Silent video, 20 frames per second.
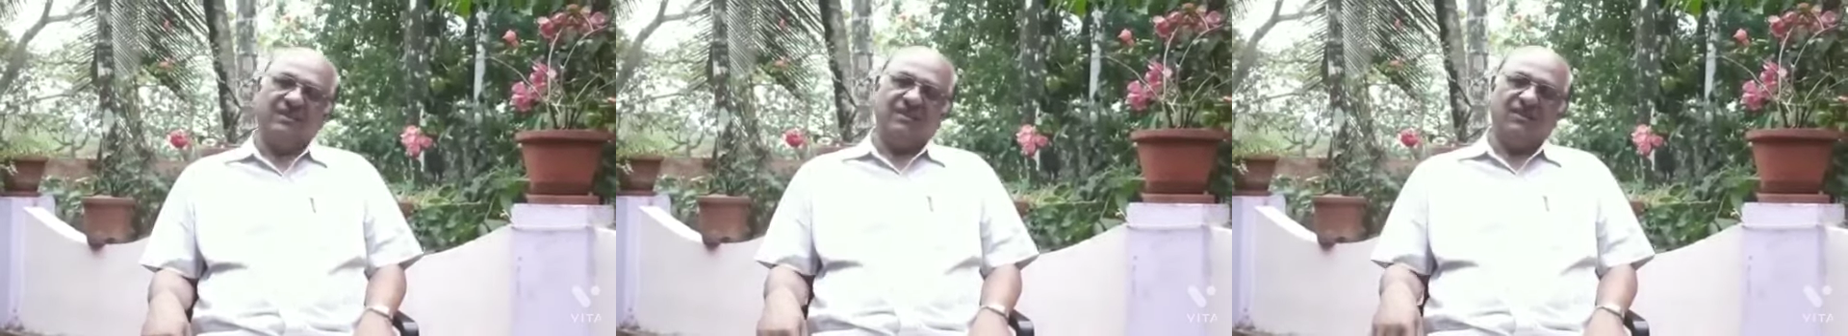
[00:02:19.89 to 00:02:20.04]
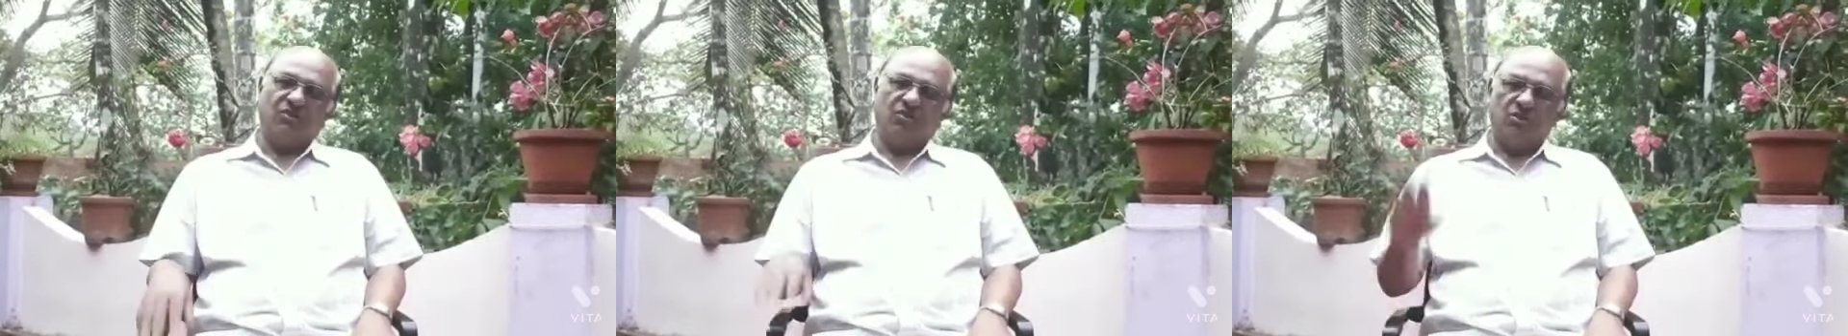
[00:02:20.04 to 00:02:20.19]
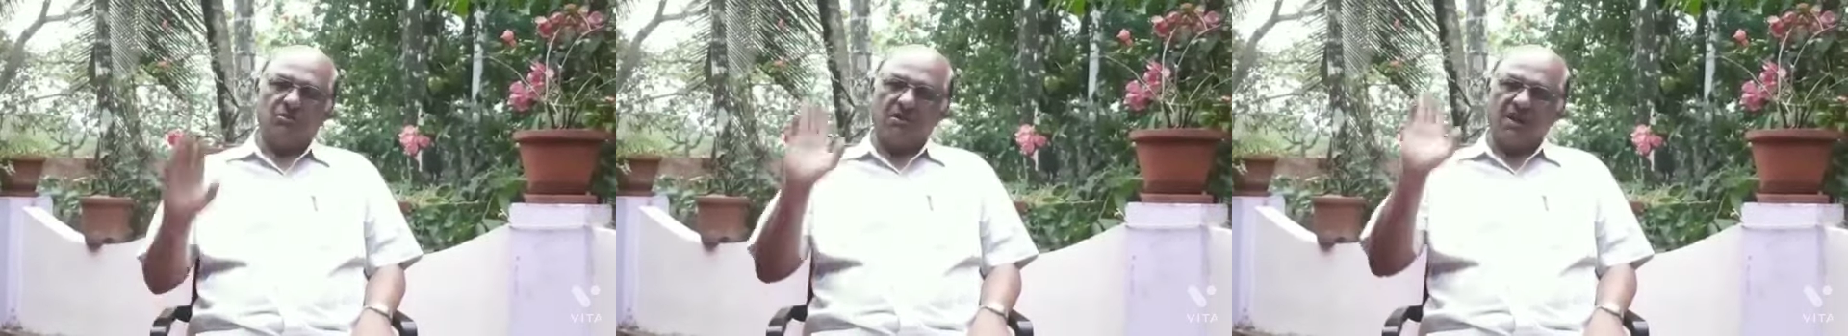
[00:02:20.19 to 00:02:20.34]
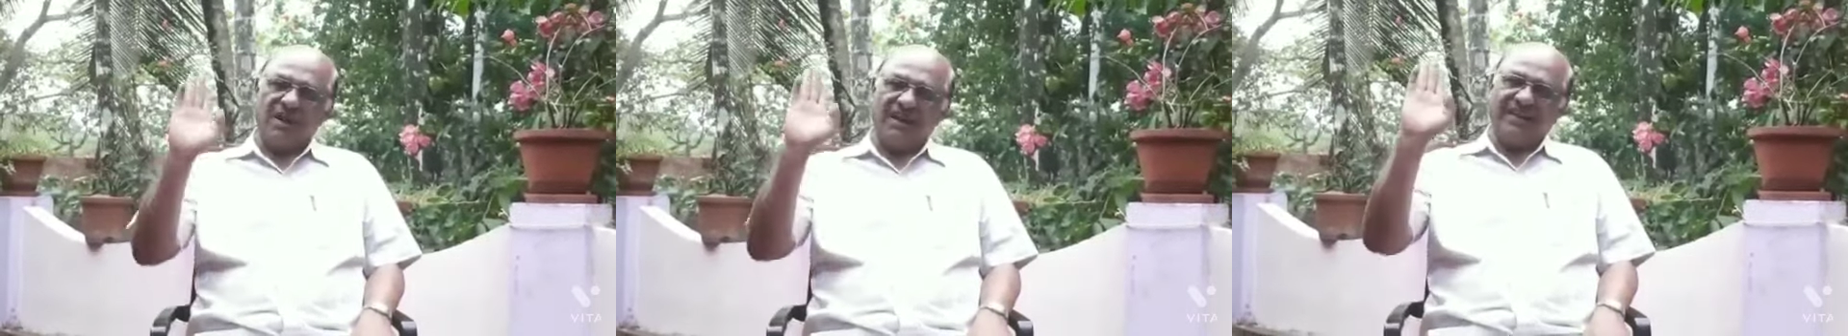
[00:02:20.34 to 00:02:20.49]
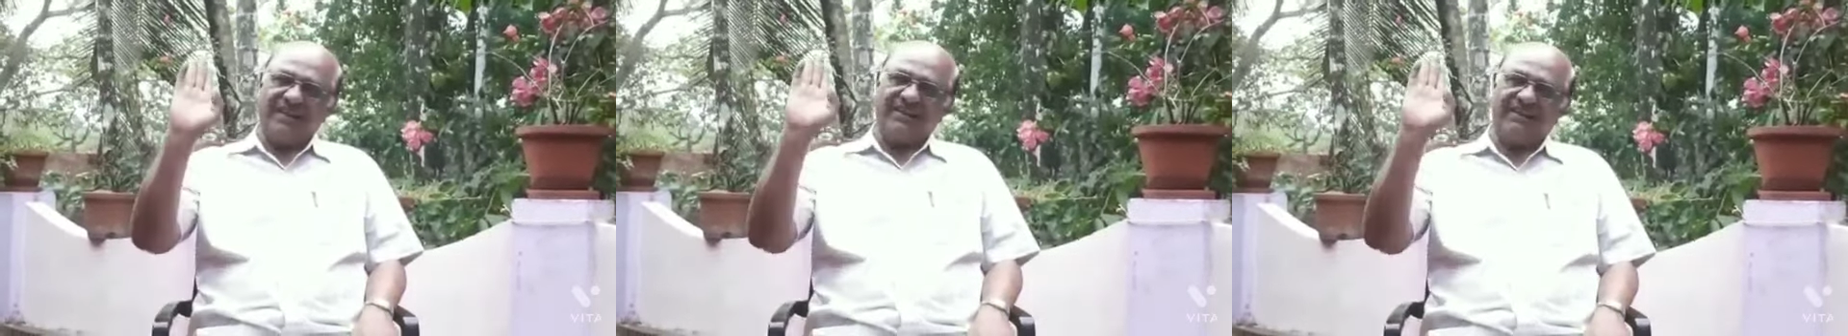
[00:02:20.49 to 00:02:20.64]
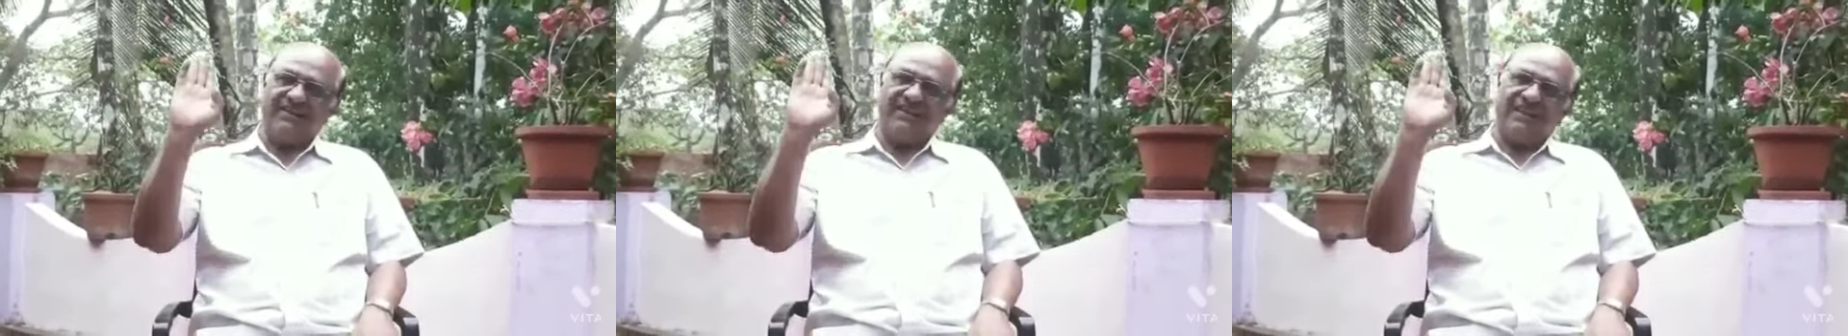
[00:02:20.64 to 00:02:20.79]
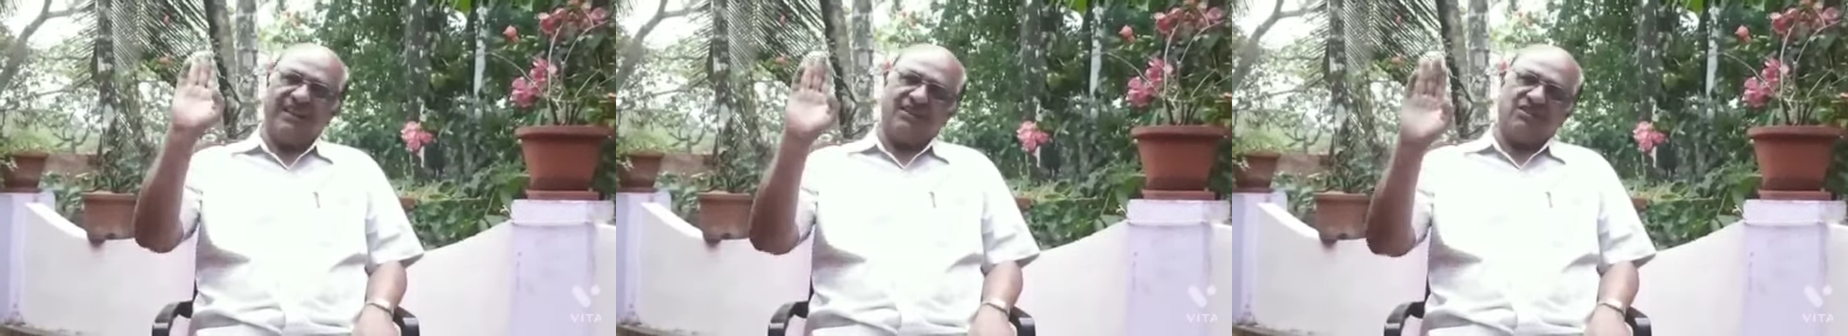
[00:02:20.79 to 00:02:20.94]
Goodbye
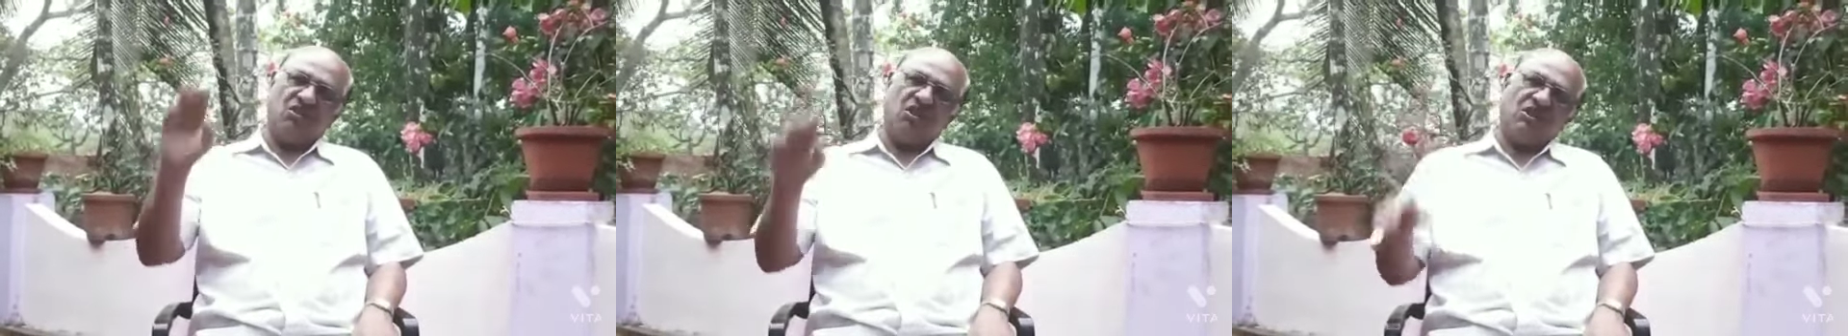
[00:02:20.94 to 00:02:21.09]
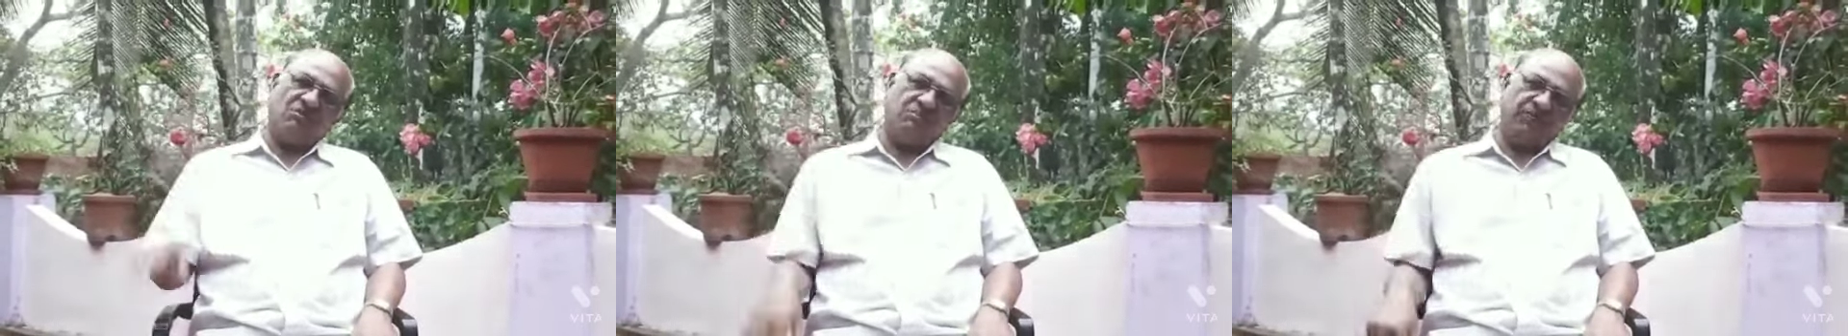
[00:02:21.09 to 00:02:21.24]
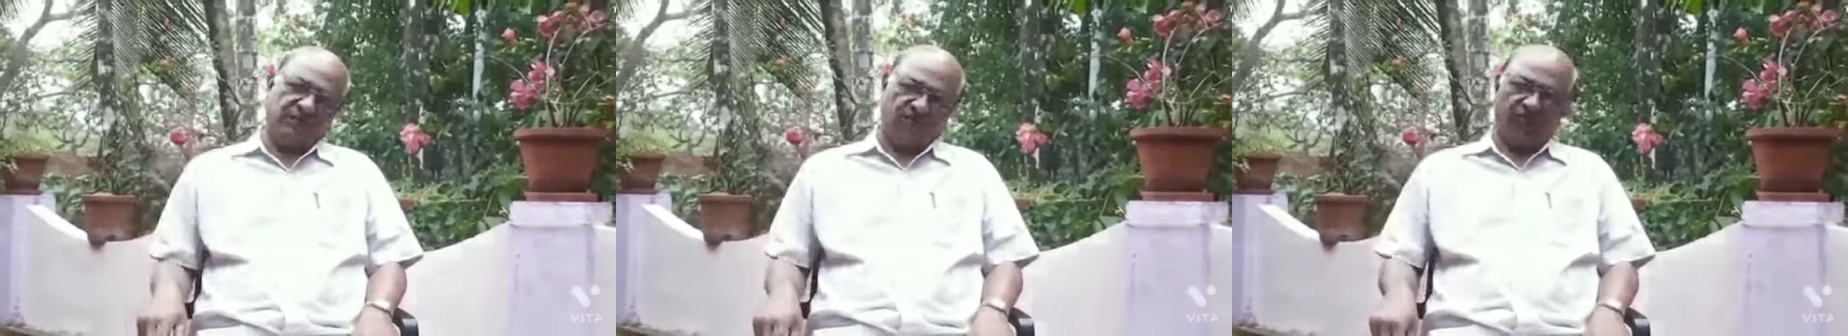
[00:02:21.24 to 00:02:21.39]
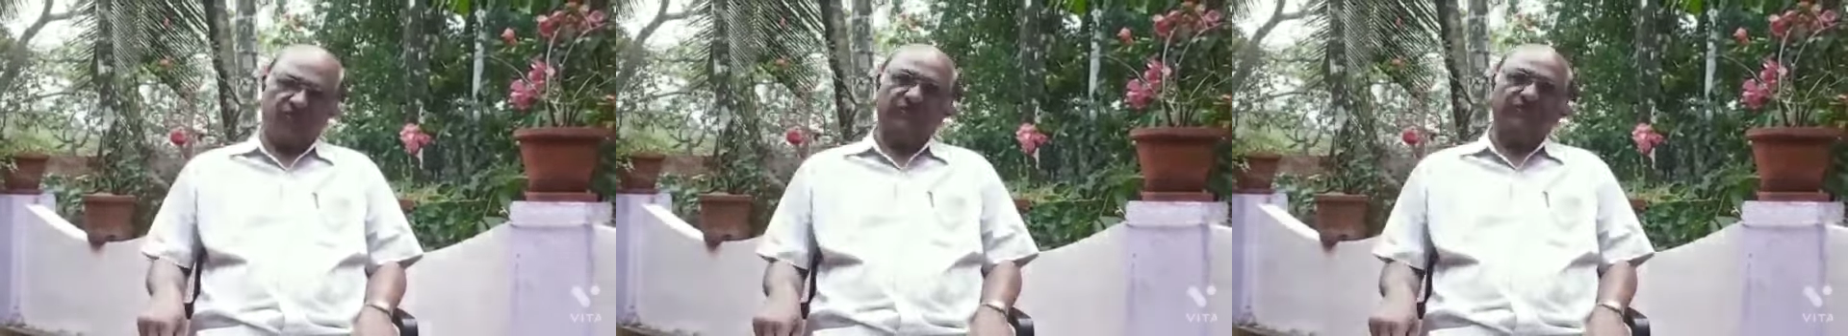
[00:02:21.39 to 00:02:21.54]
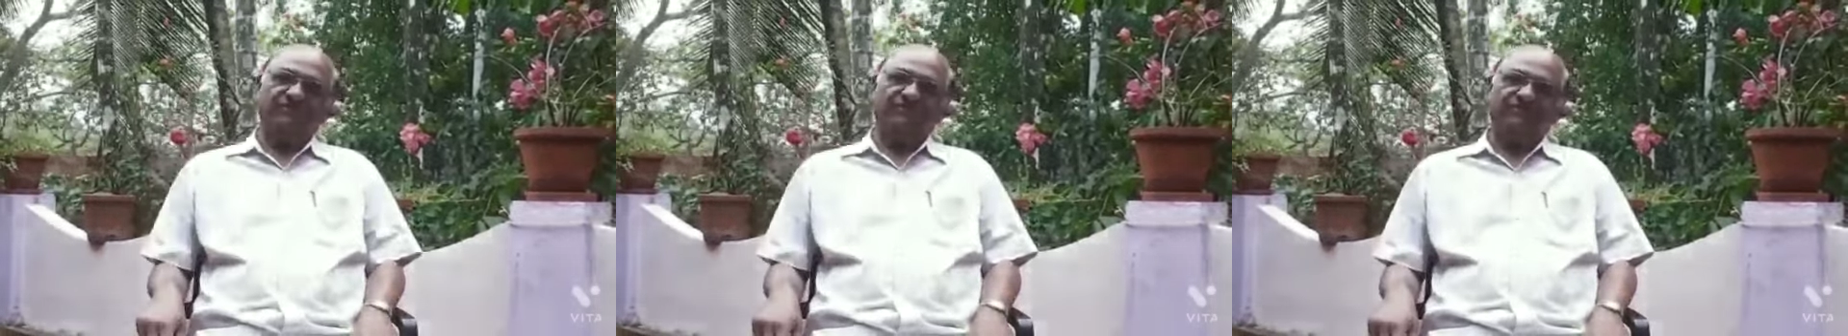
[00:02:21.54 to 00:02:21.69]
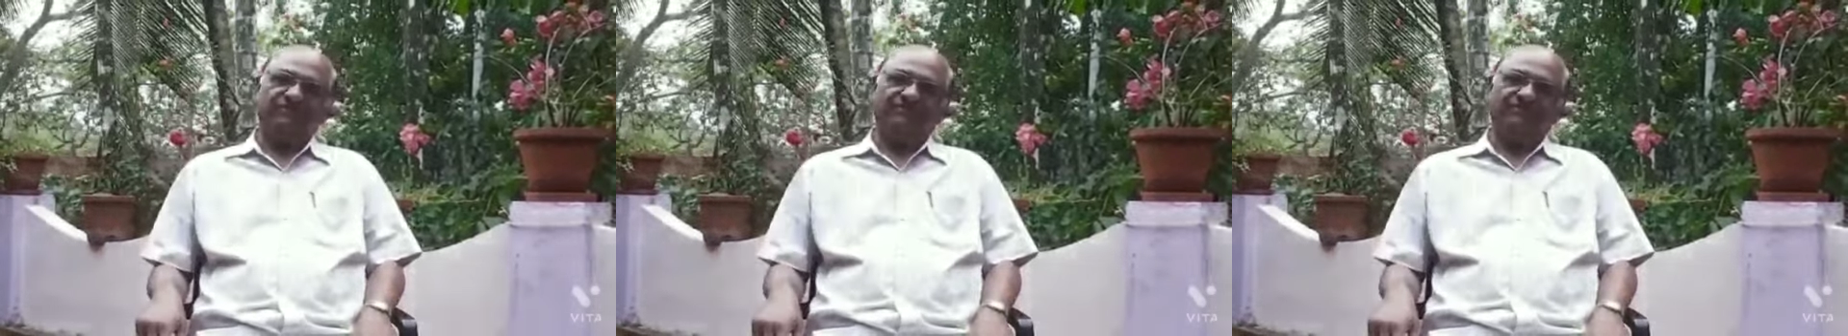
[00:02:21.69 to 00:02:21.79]
and God bless you.